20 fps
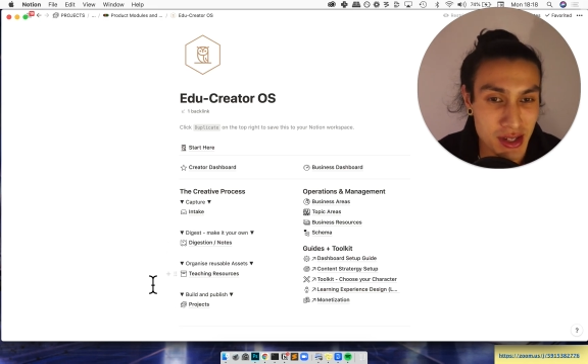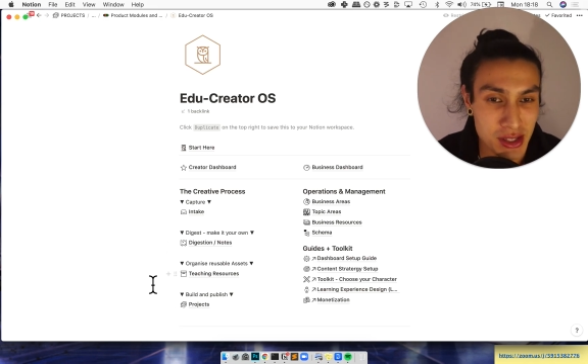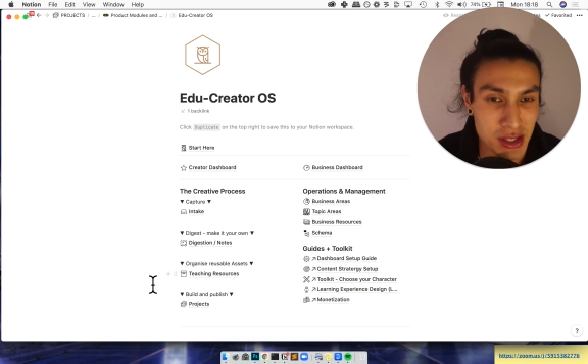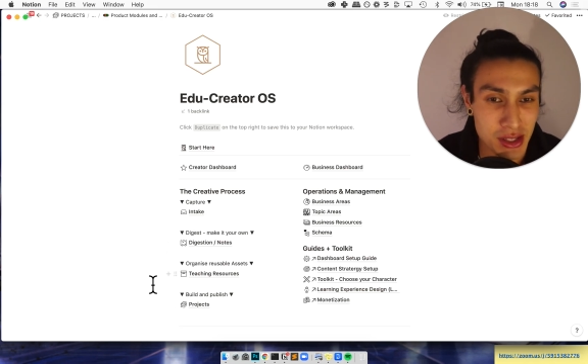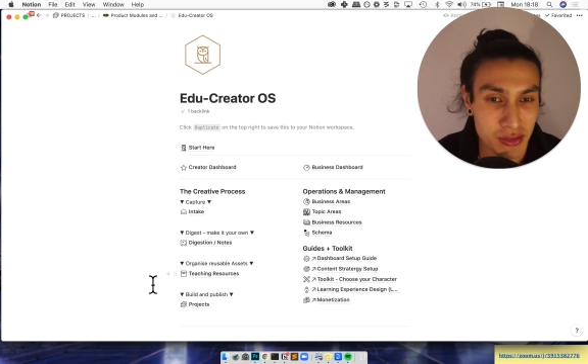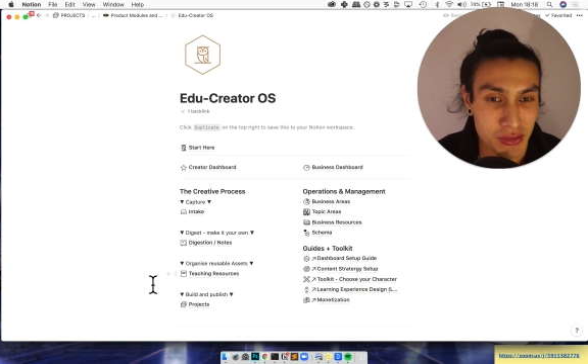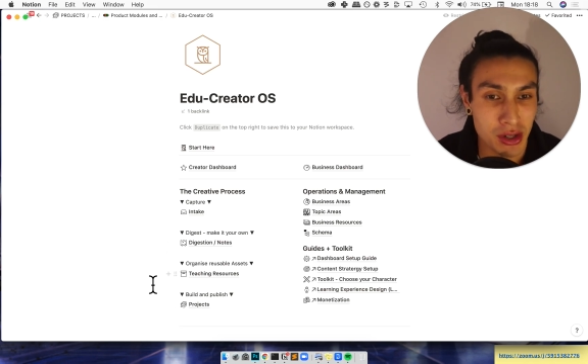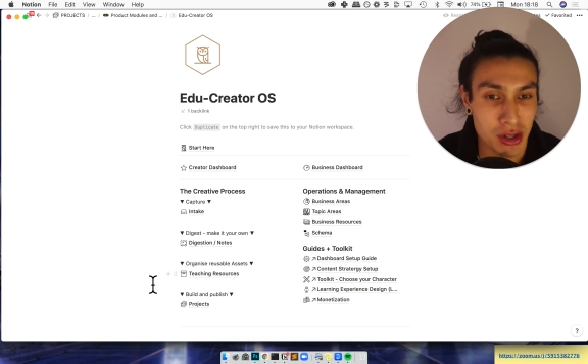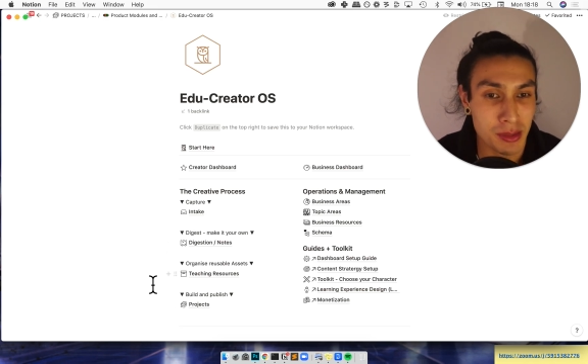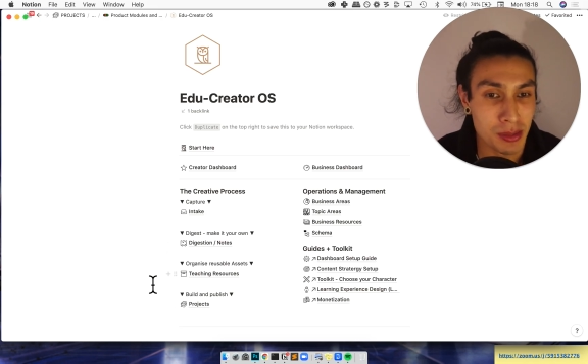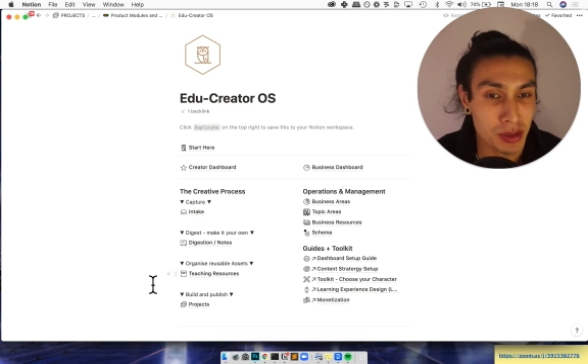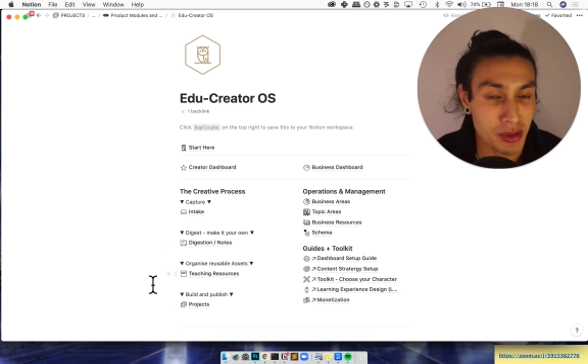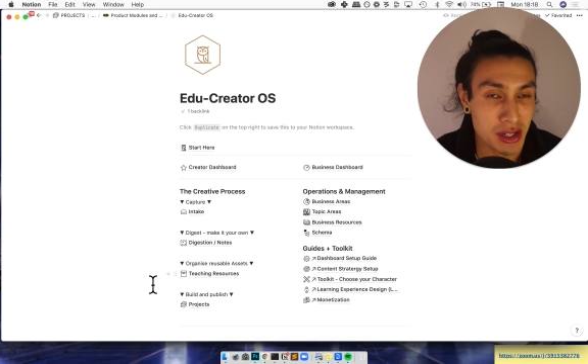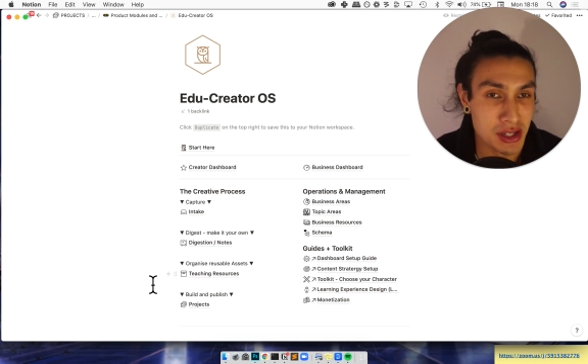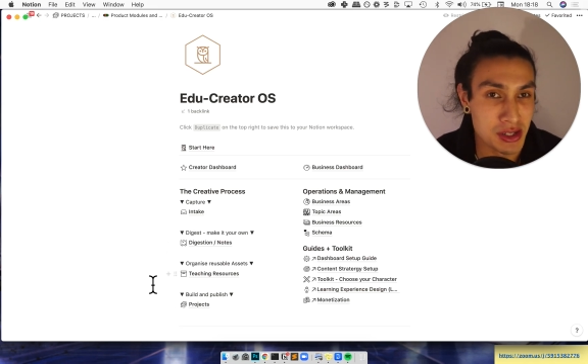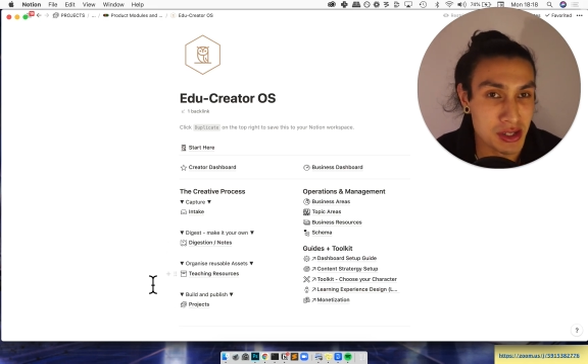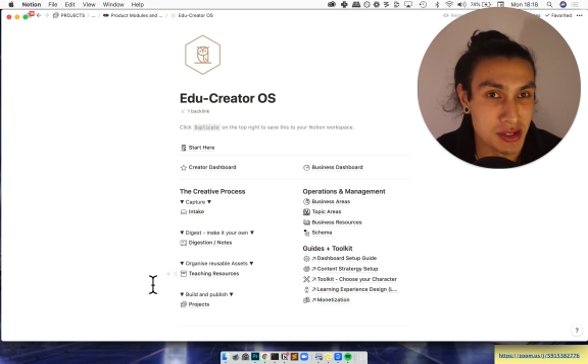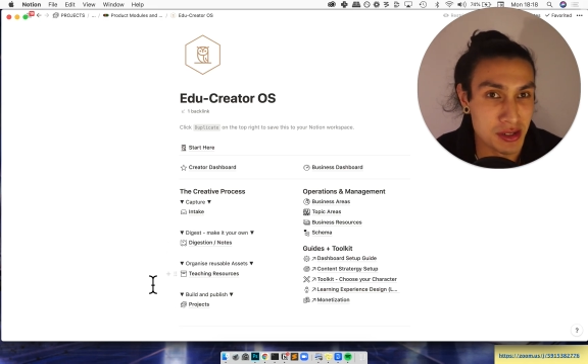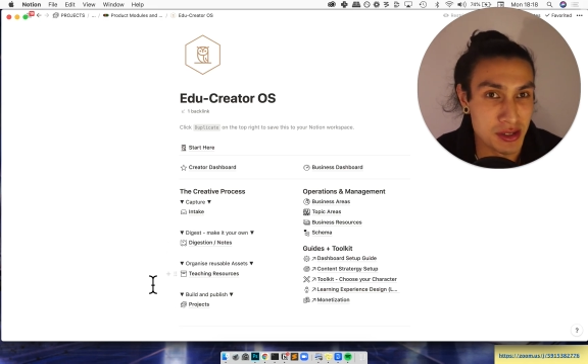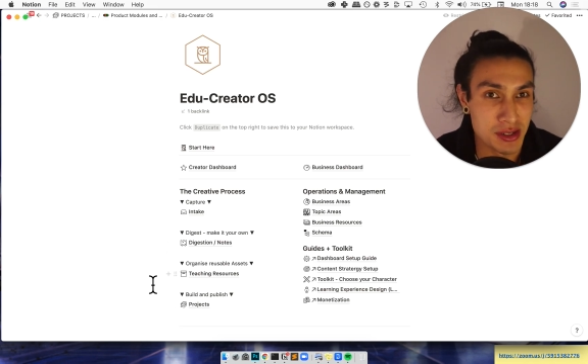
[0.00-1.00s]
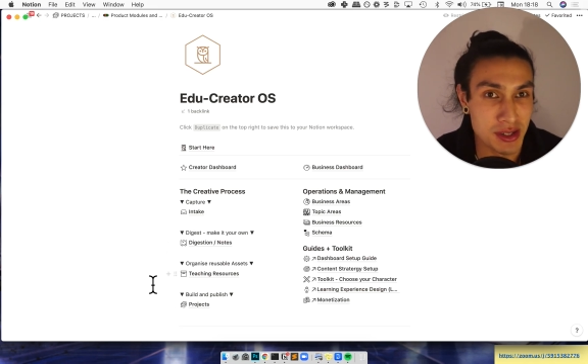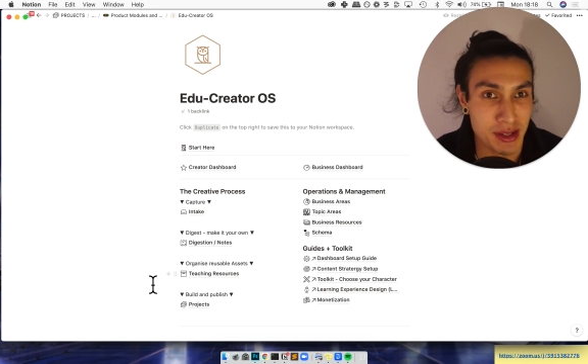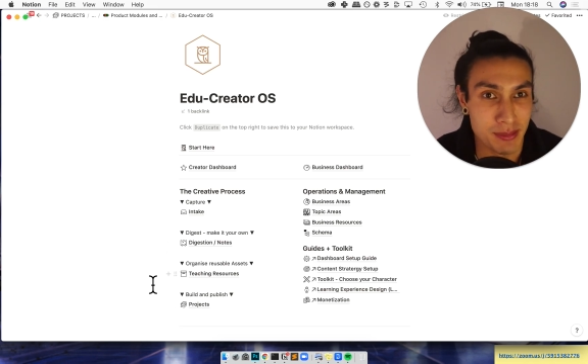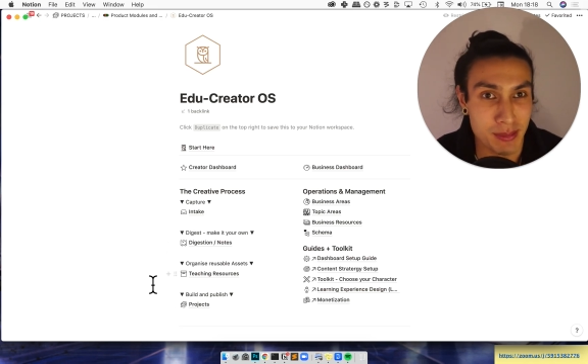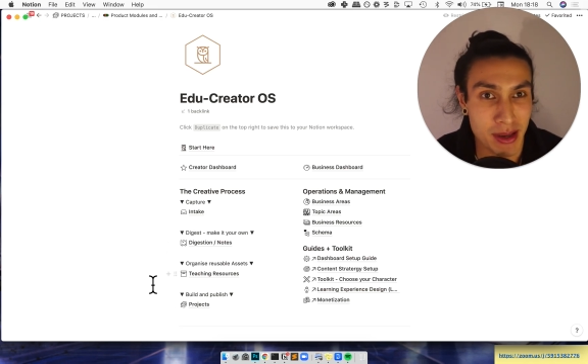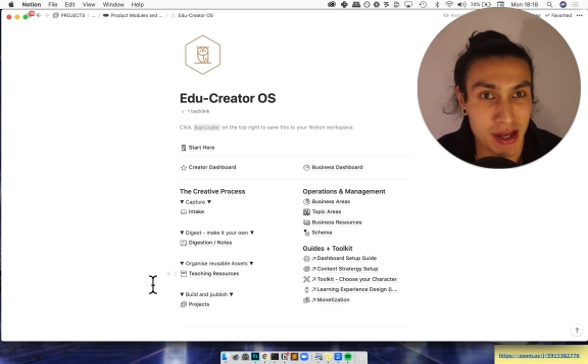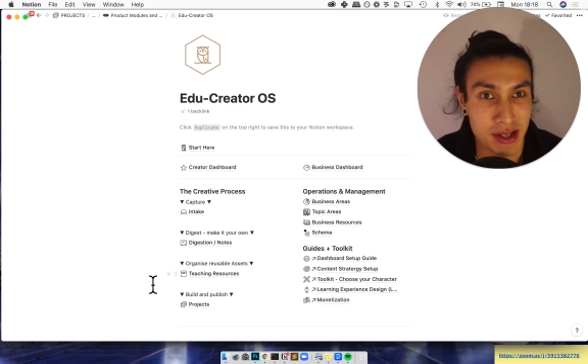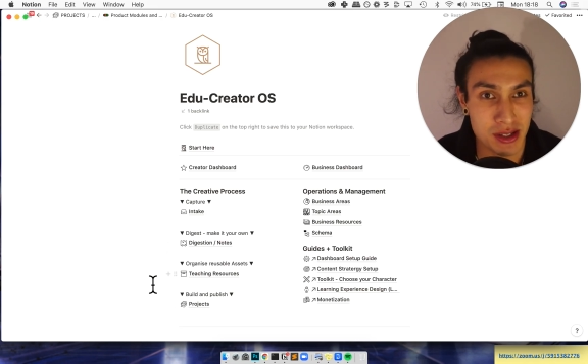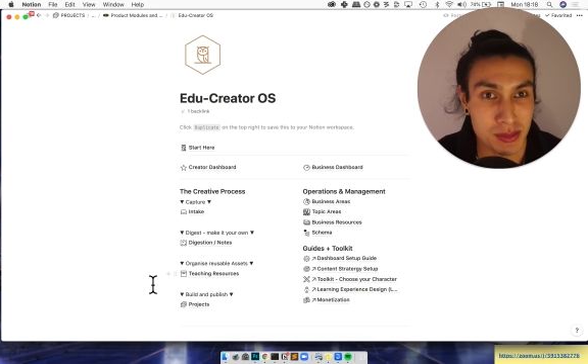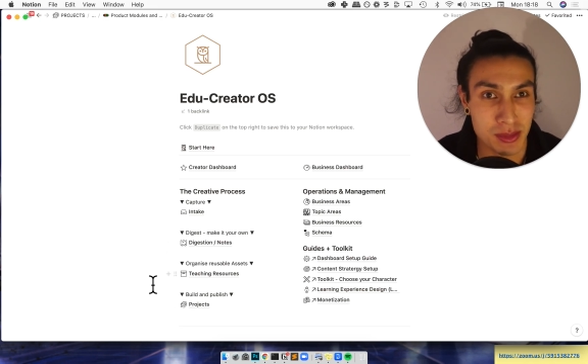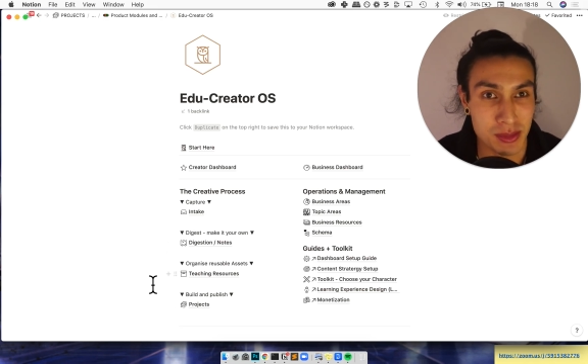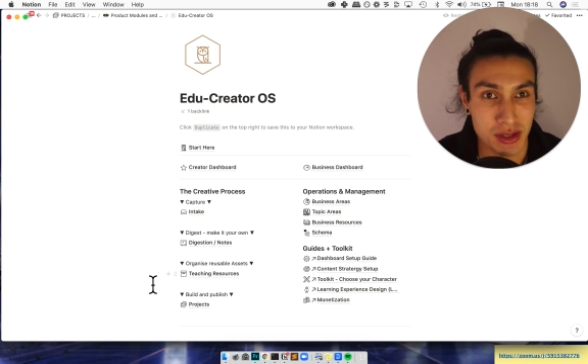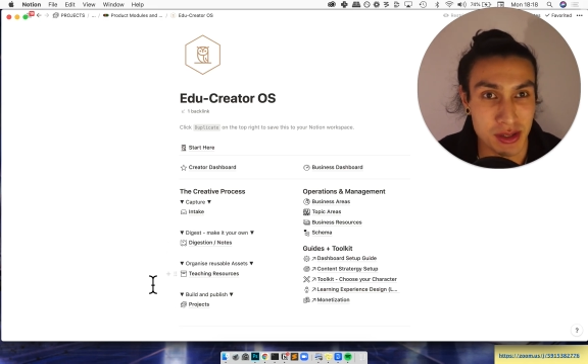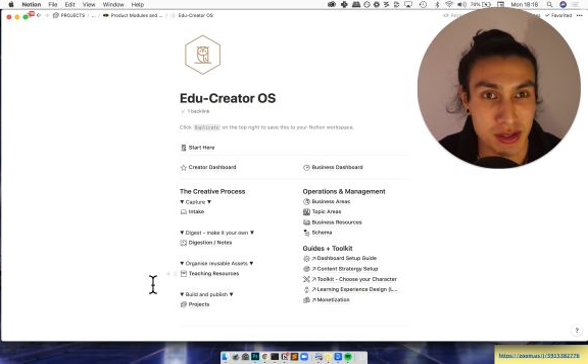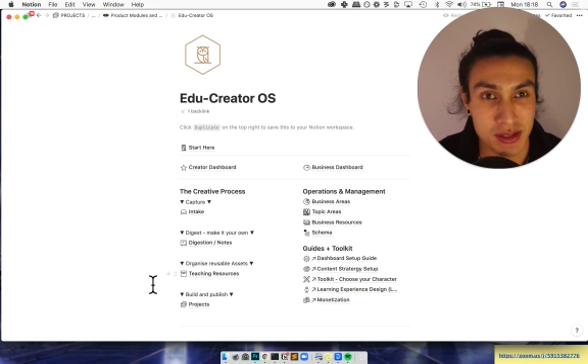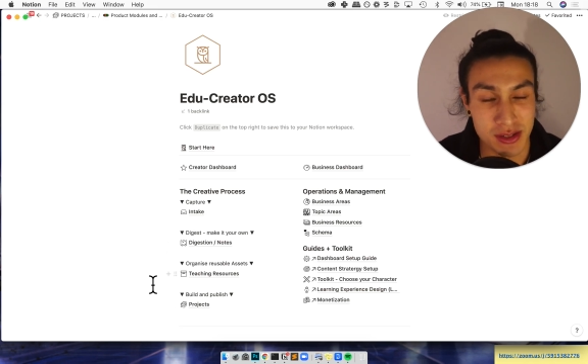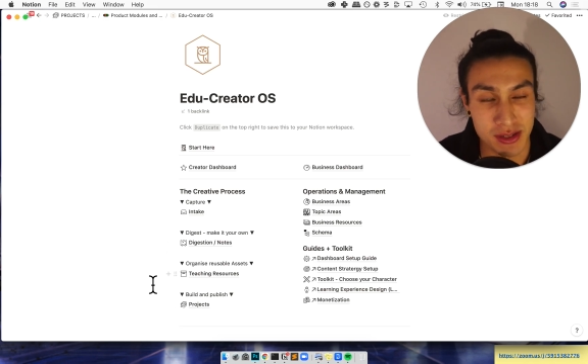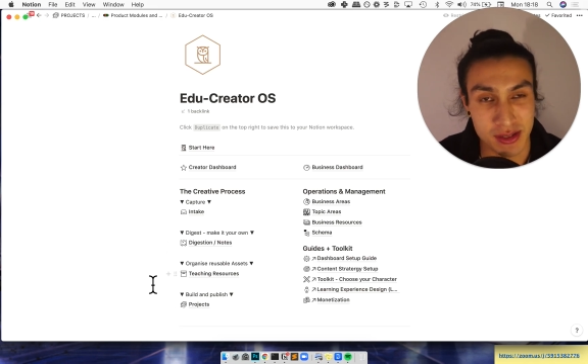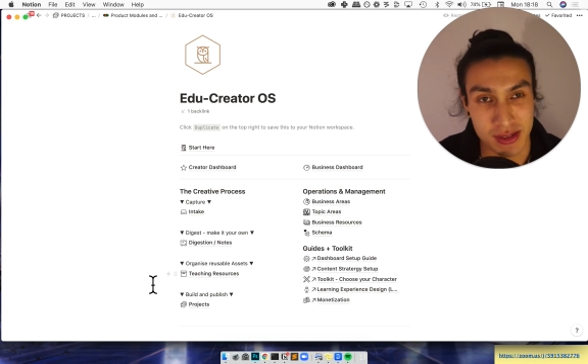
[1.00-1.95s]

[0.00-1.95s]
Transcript: you've got operations and management.